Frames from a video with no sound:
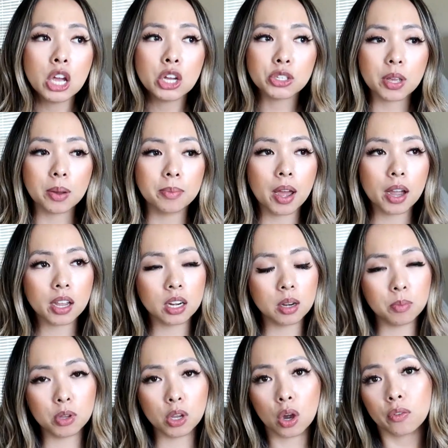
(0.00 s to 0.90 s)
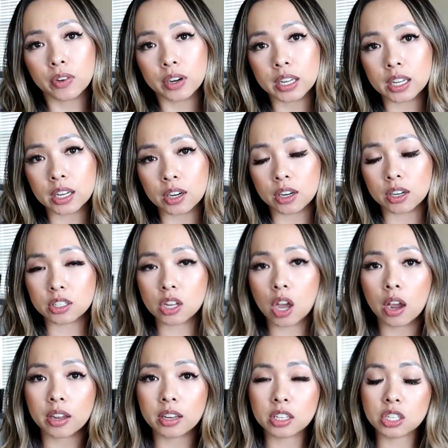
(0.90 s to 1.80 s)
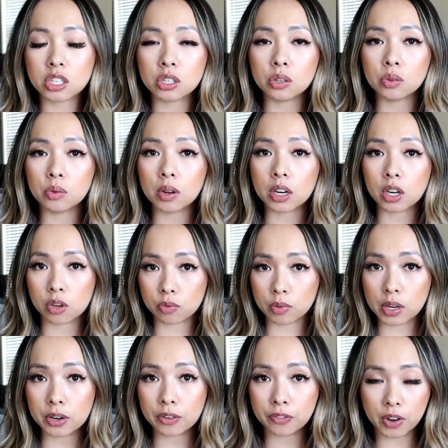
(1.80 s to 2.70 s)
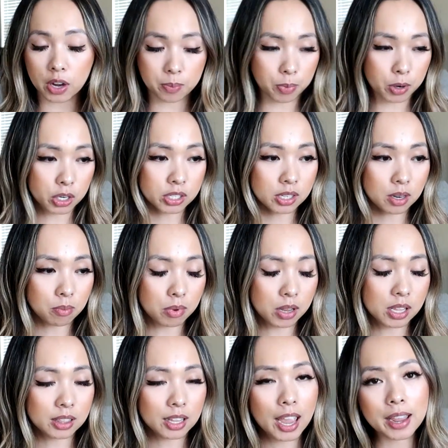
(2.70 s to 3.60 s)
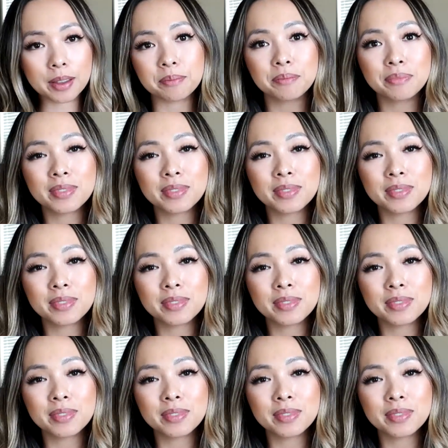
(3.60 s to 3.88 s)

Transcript: So I'm not going to be over here talking to a career fair person being like,